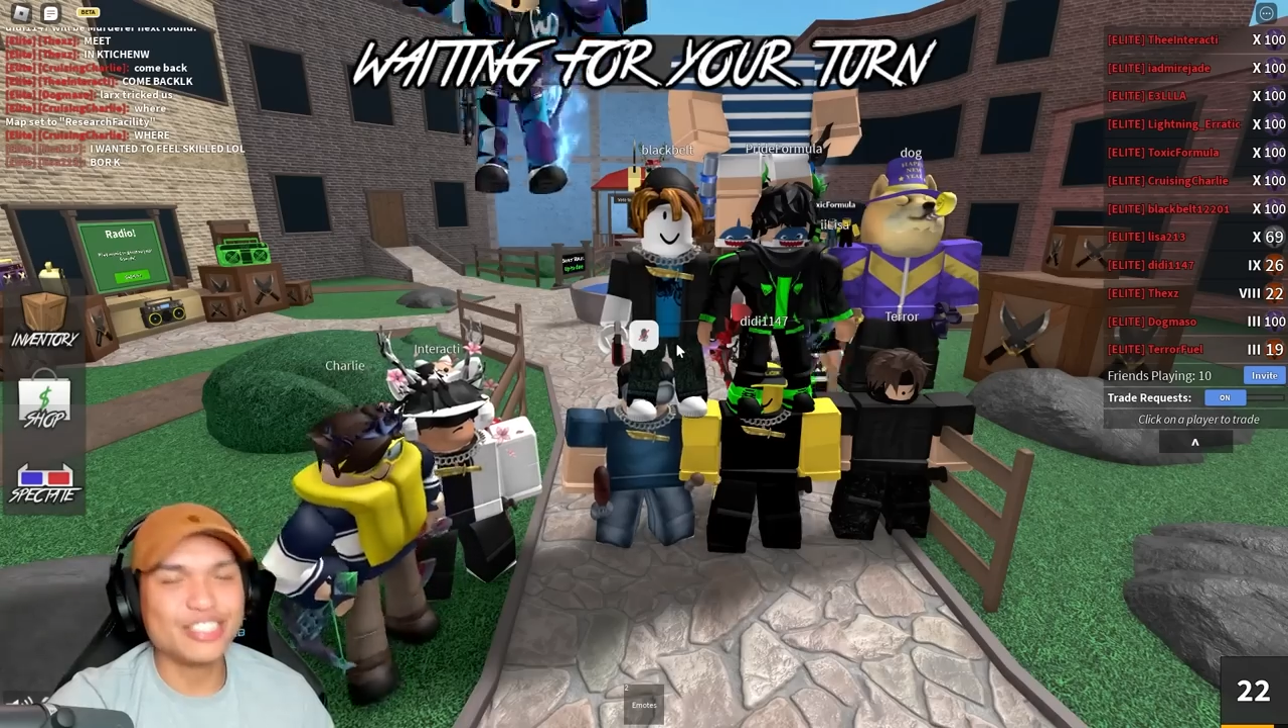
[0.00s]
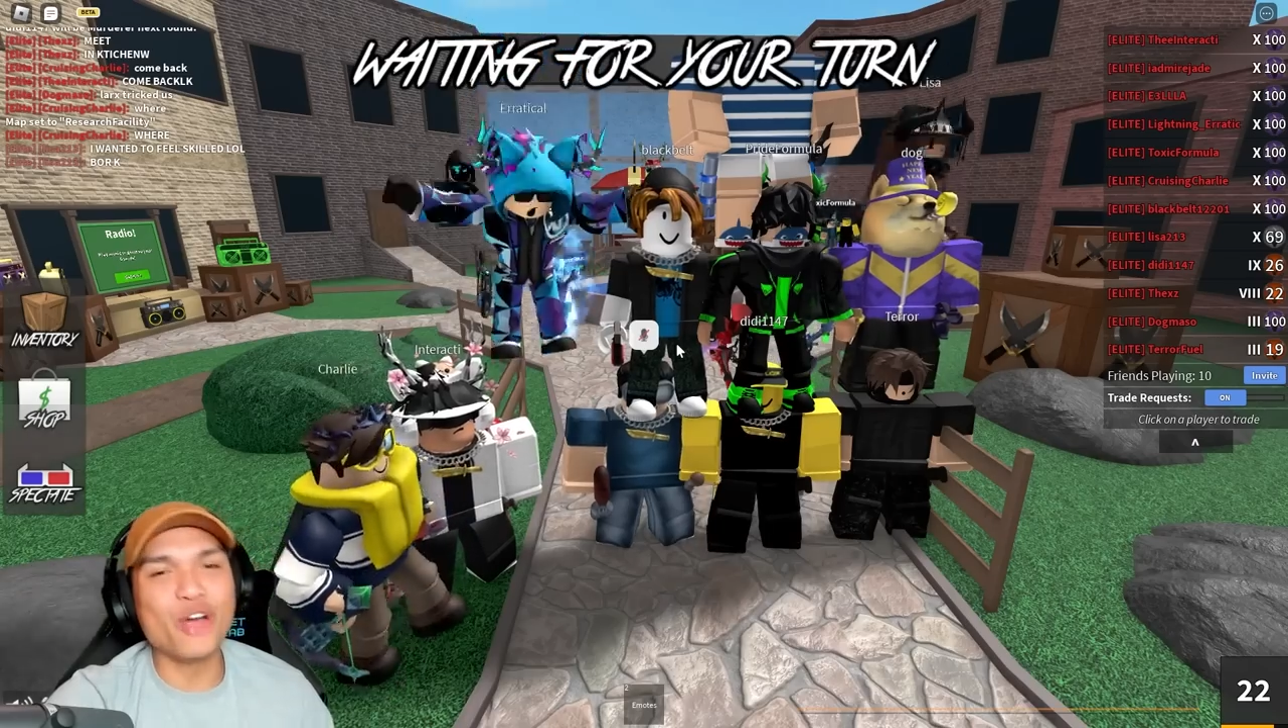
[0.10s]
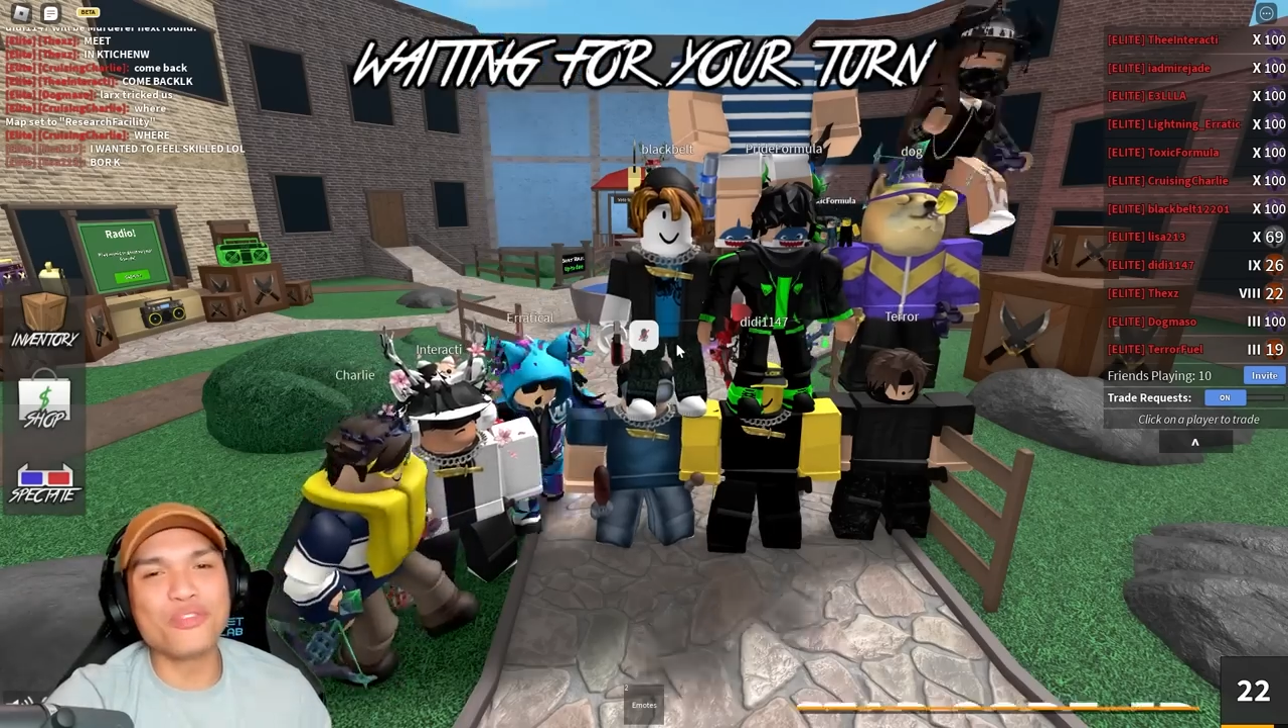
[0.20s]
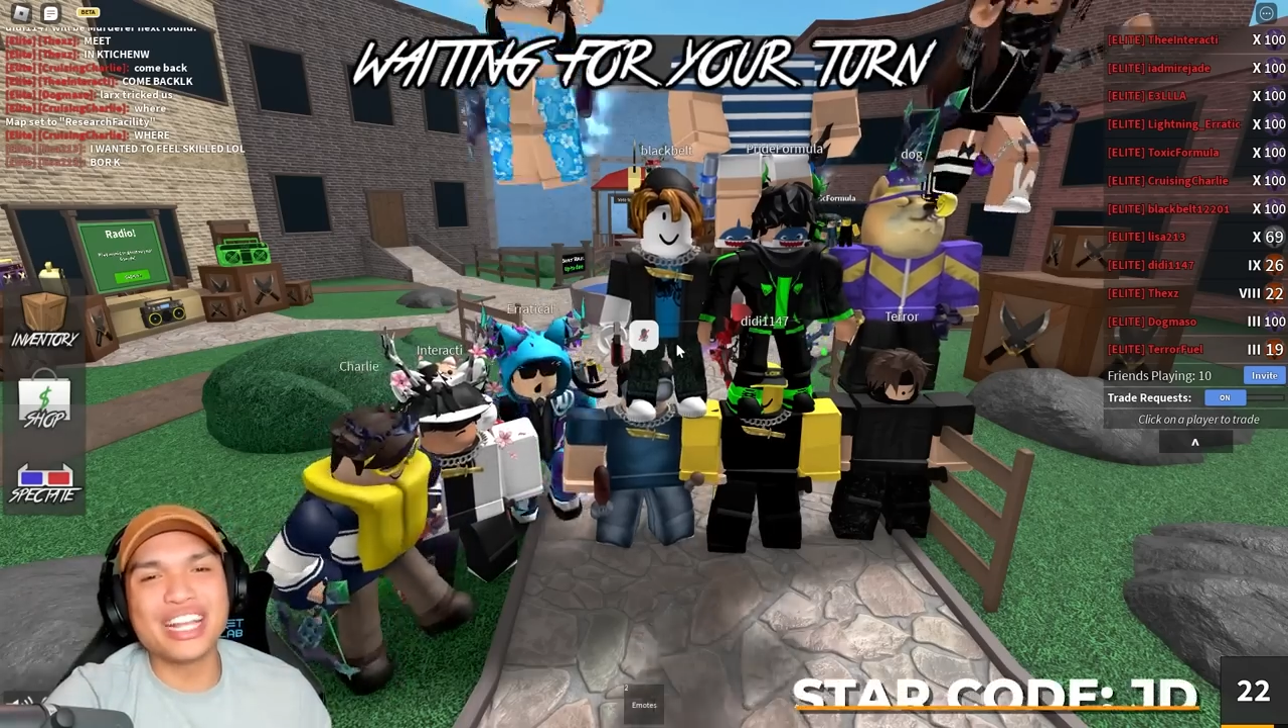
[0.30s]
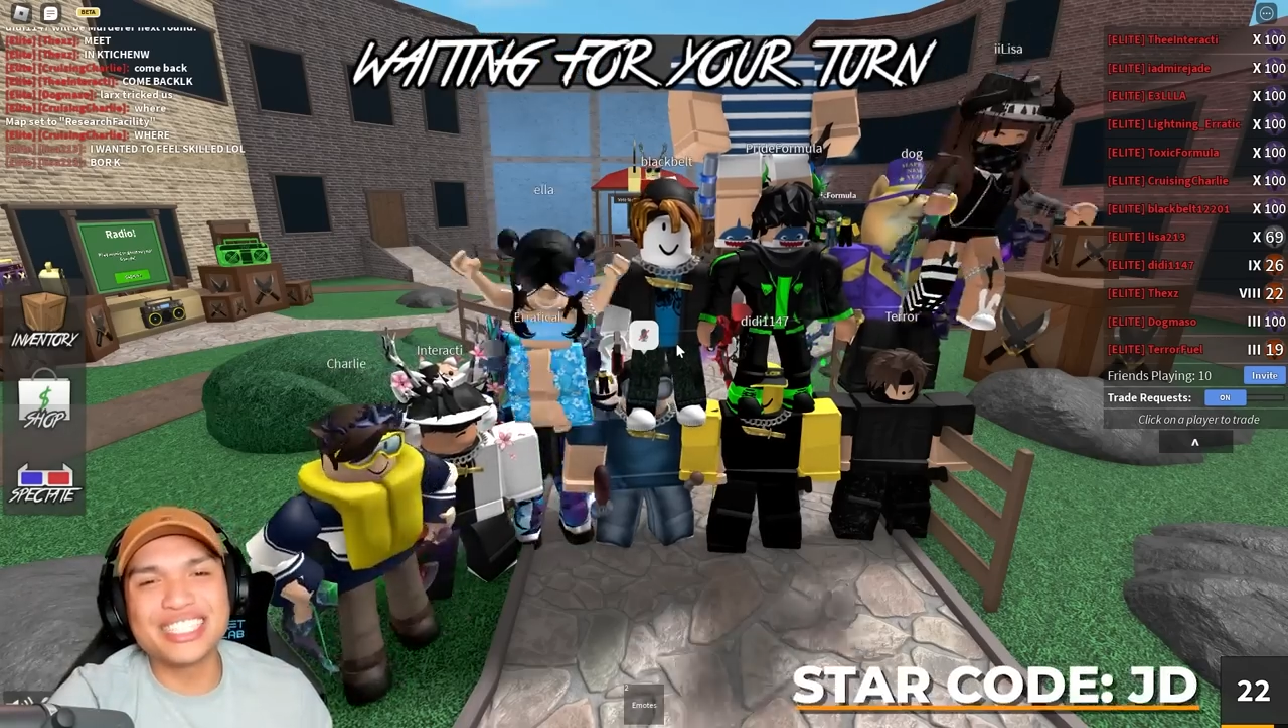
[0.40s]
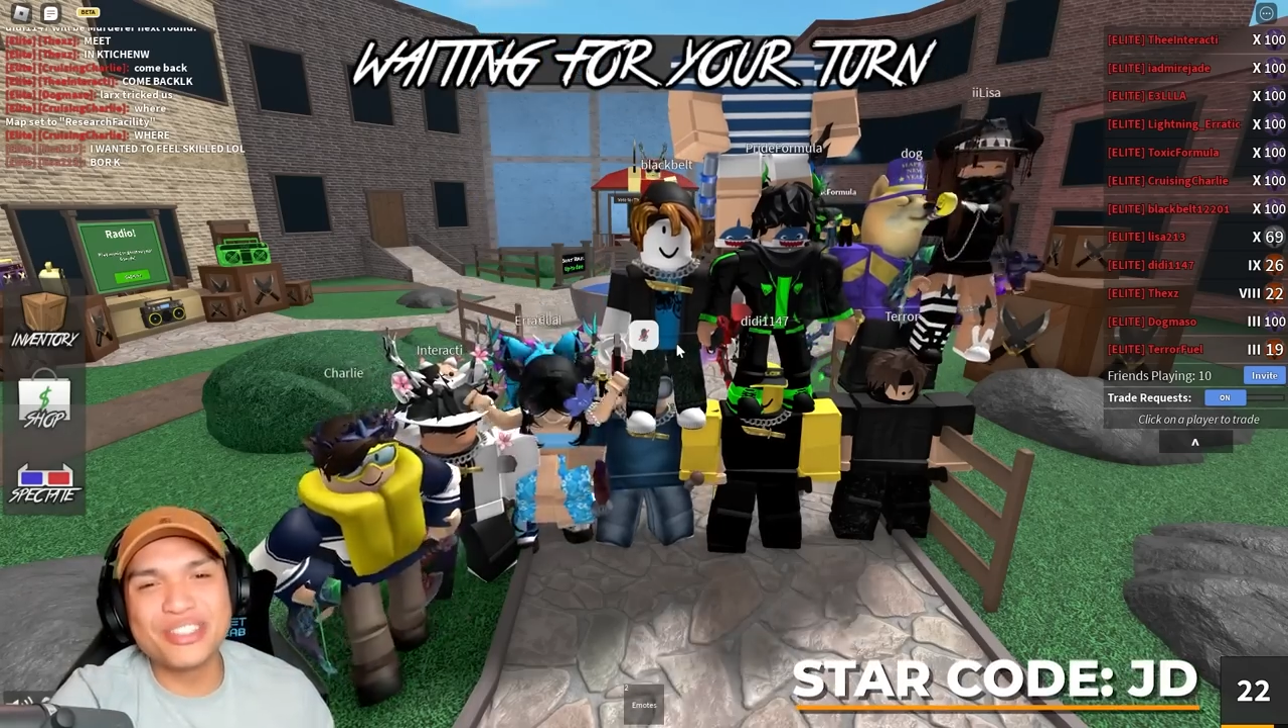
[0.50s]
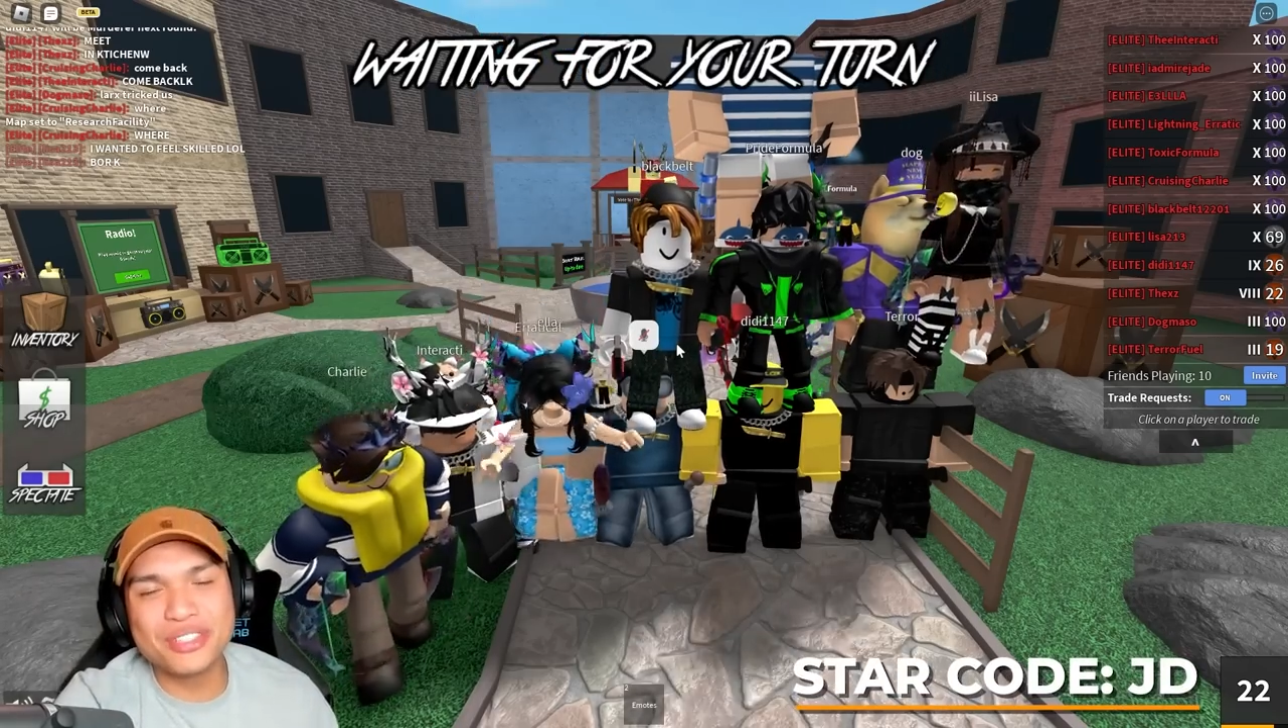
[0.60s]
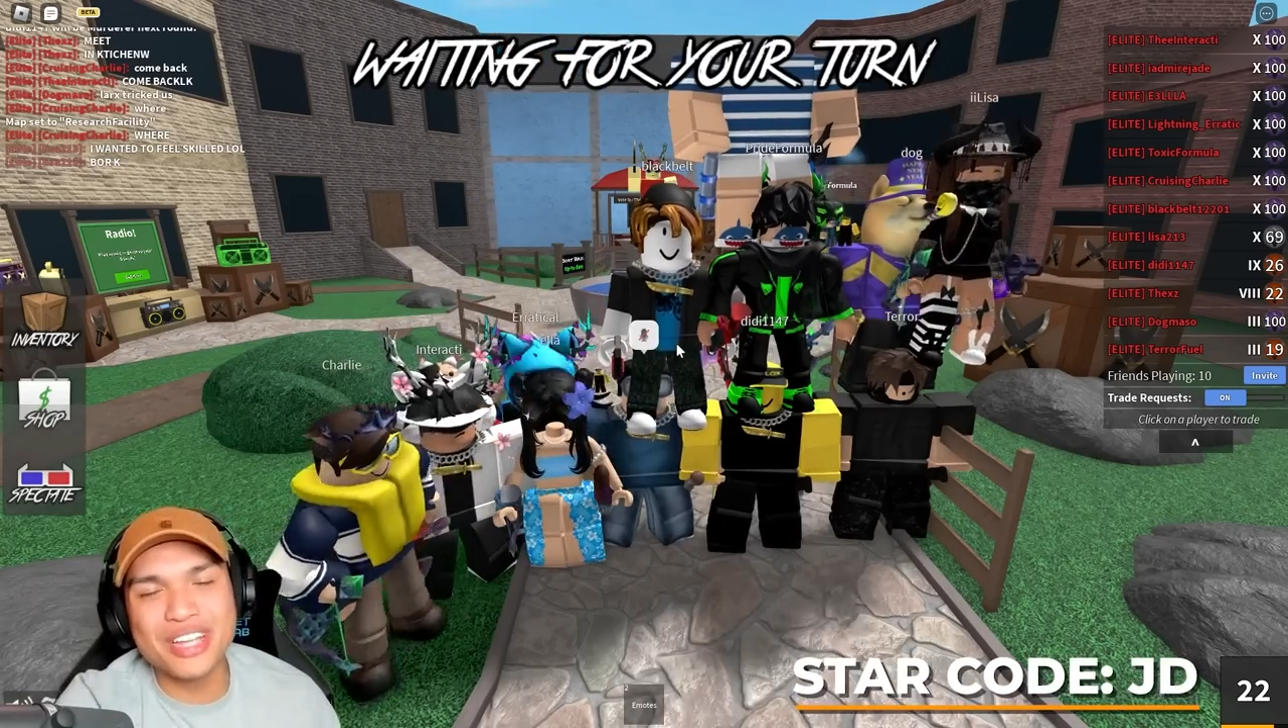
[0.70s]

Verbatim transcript: Don't forget to use